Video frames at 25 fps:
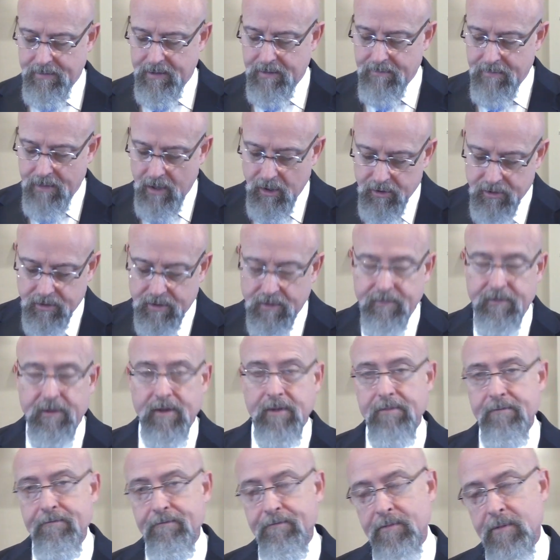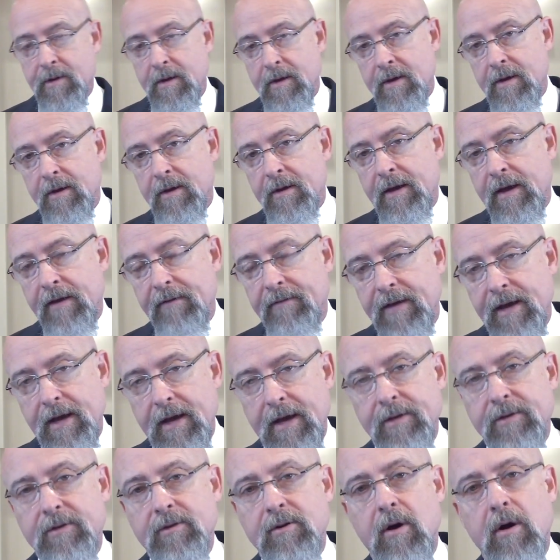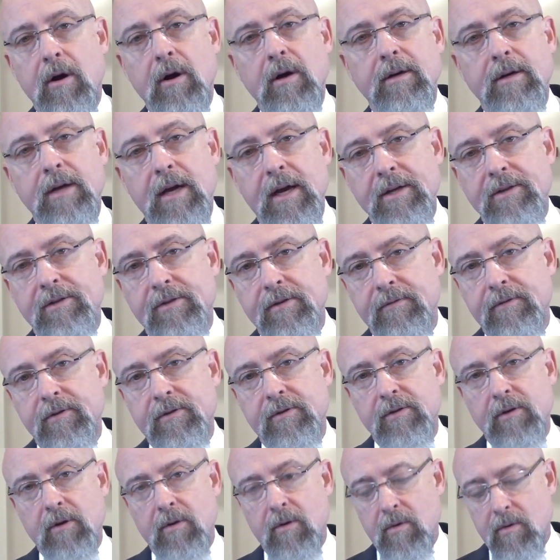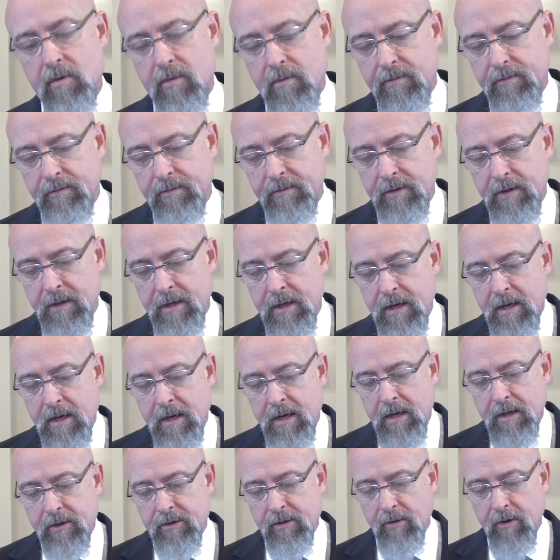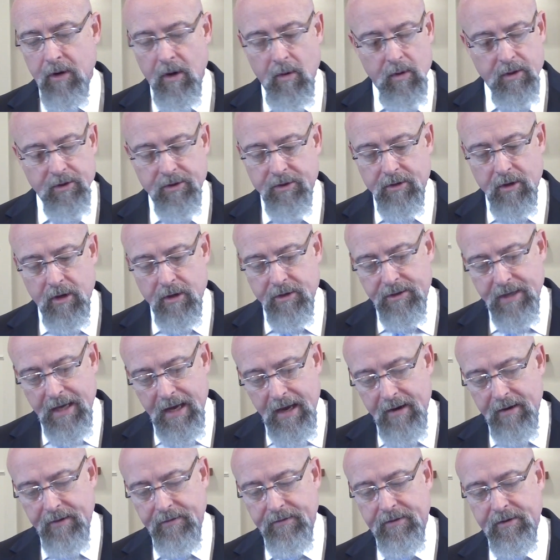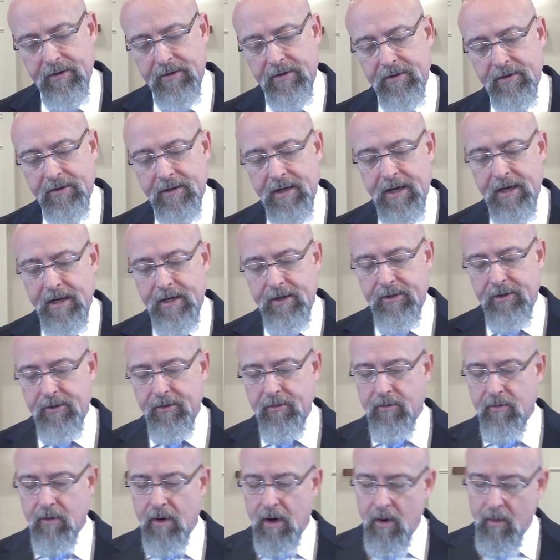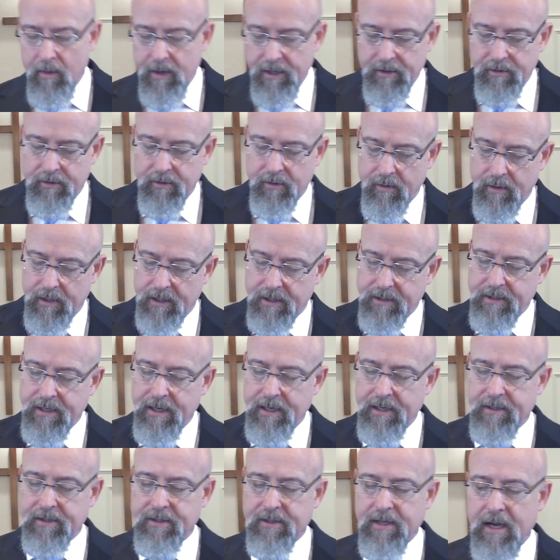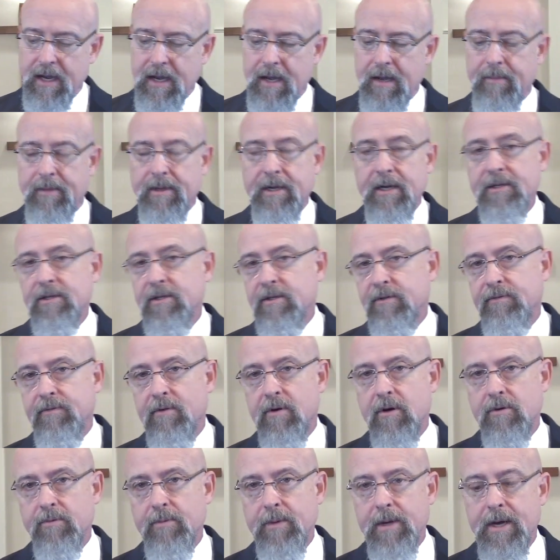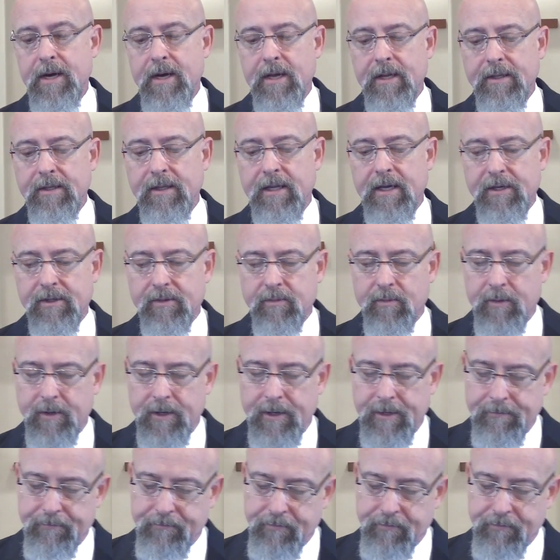and most of them have had dark nights of the soul. So no one starts out at this stage. You grow into it. It takes time, and that's as far as we got last week.